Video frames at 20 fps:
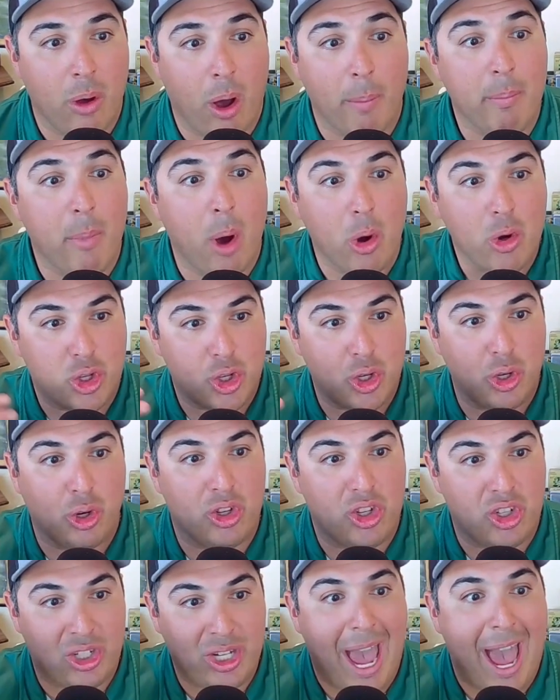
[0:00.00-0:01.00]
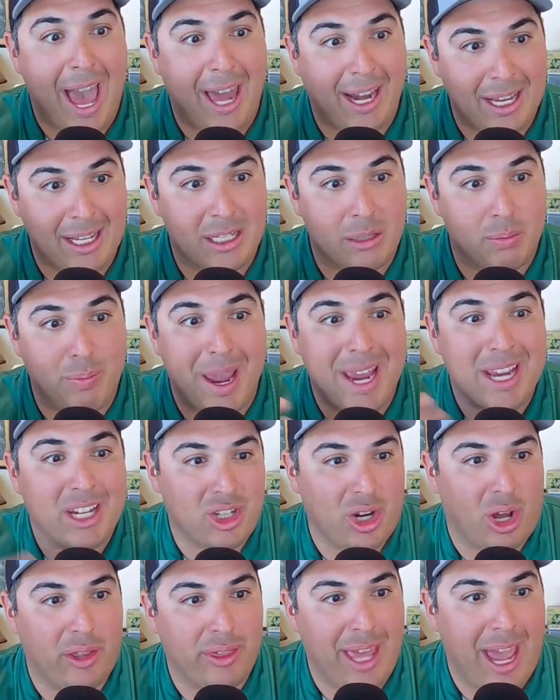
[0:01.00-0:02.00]
emotional status
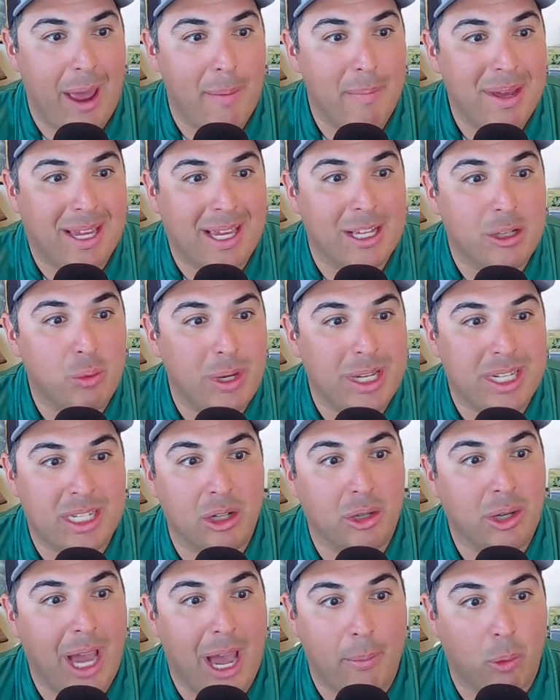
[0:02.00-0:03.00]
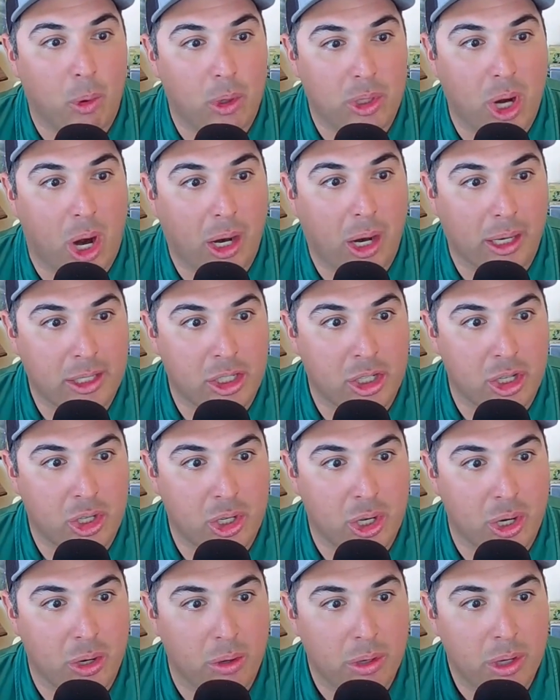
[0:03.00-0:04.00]
based on that, because we still got more targets to
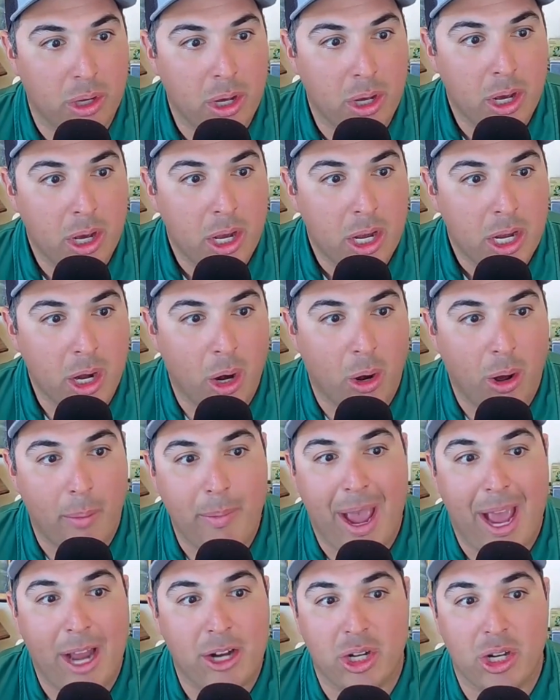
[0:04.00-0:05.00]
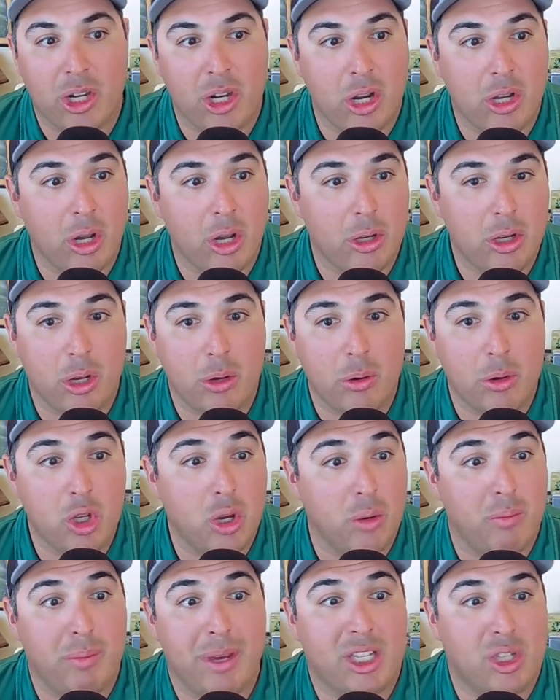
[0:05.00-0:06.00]
shoot. You know, imagine yep, you, right. you
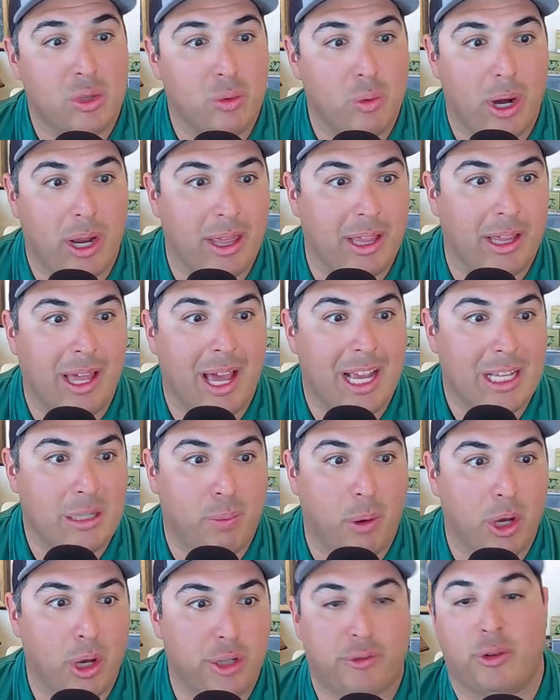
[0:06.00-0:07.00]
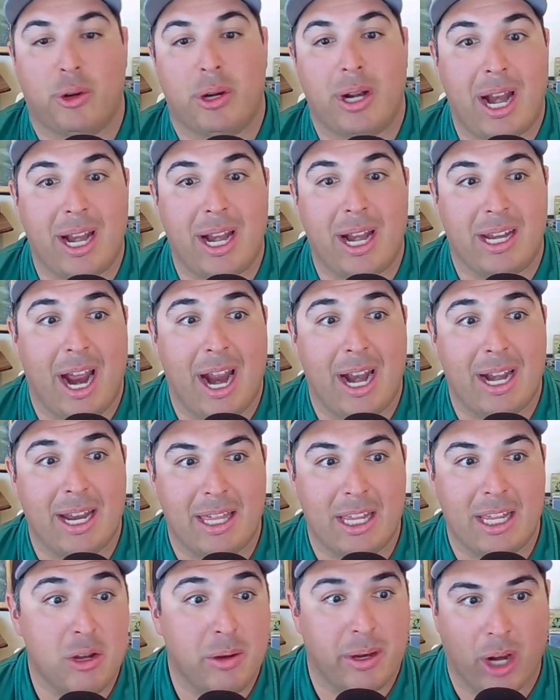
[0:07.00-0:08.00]
you miss one on the last post for a ninety-nine,
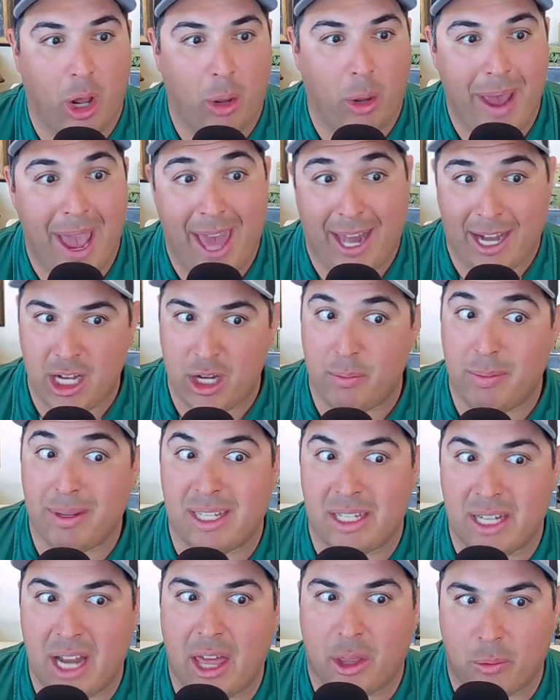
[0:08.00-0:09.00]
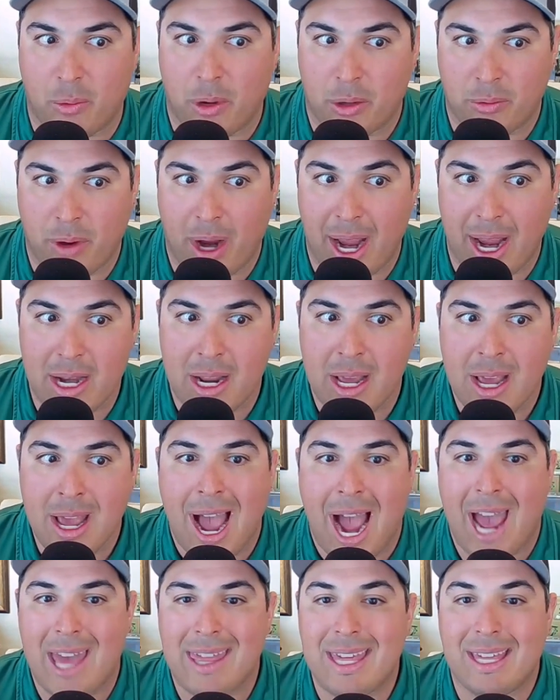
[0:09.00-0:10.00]
and then you get all mad and you miss another one, right?
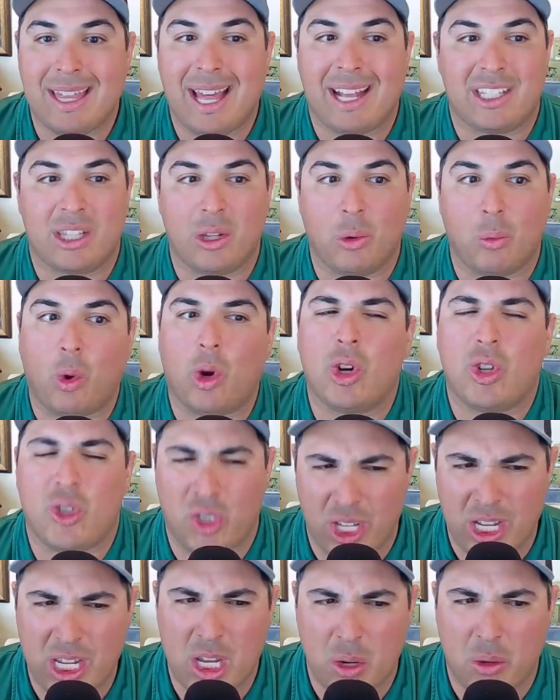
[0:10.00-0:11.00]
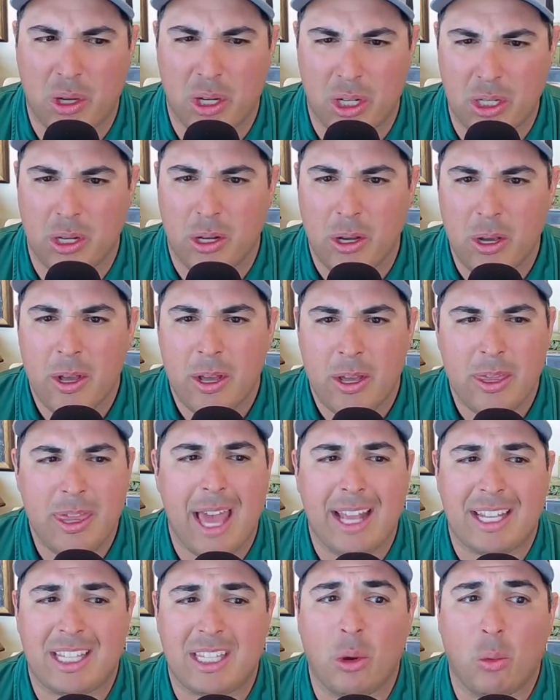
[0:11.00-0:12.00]
I think that's the worst thing. You really mad.
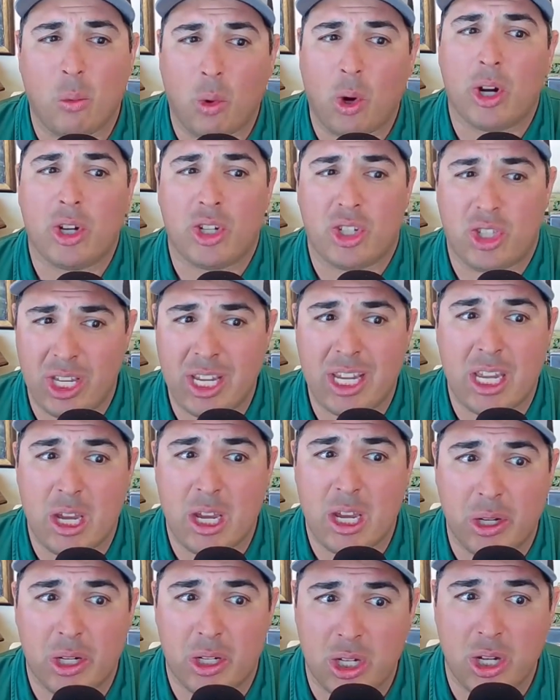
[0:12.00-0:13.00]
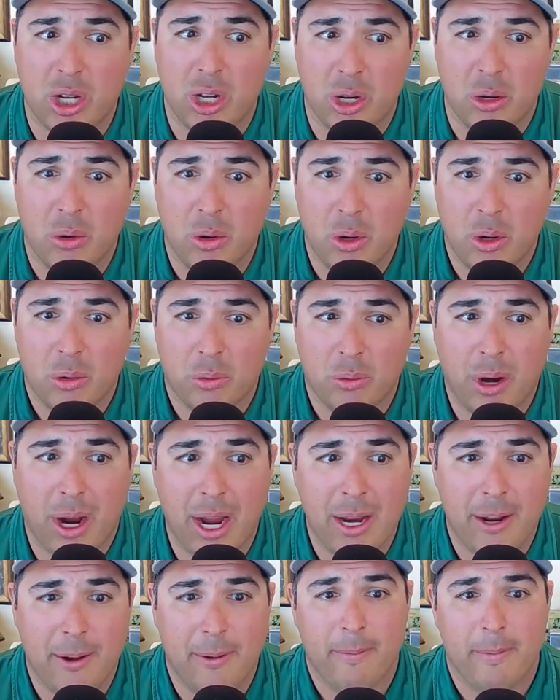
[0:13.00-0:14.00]
That's the worst thing you can do. And then you get
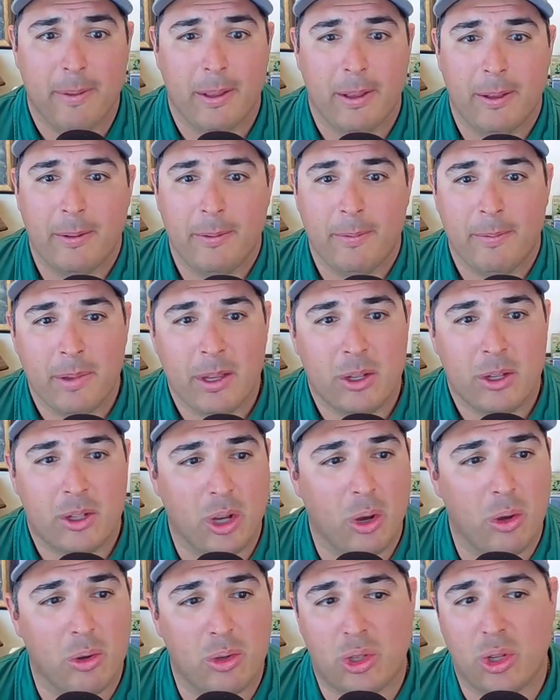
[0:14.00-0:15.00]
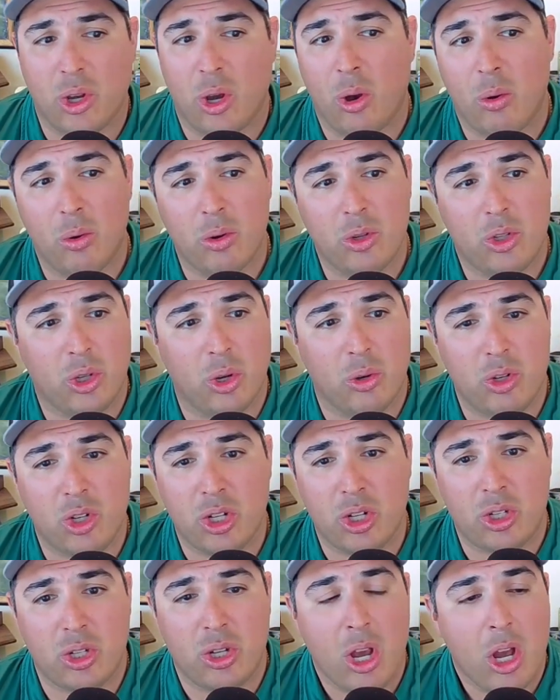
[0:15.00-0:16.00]
really, really mad. Yeah. So so so
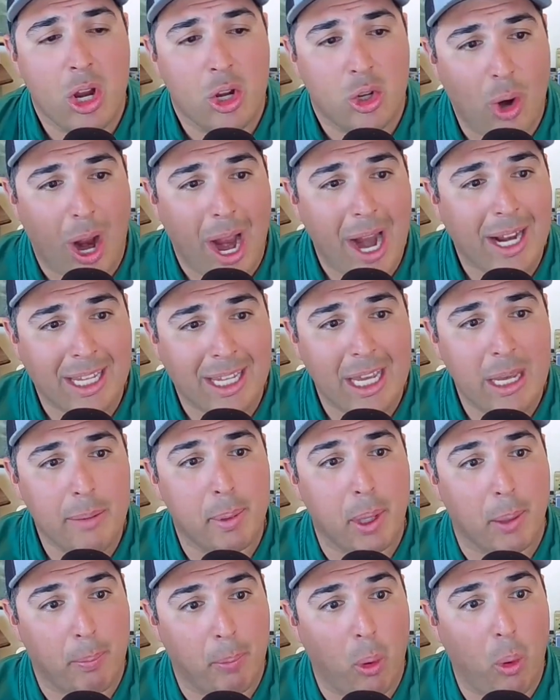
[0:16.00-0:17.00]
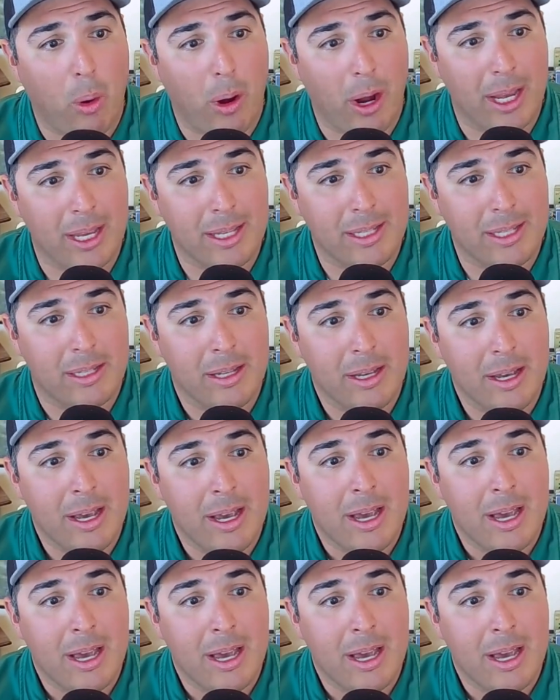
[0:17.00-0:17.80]
just try to keep your poise,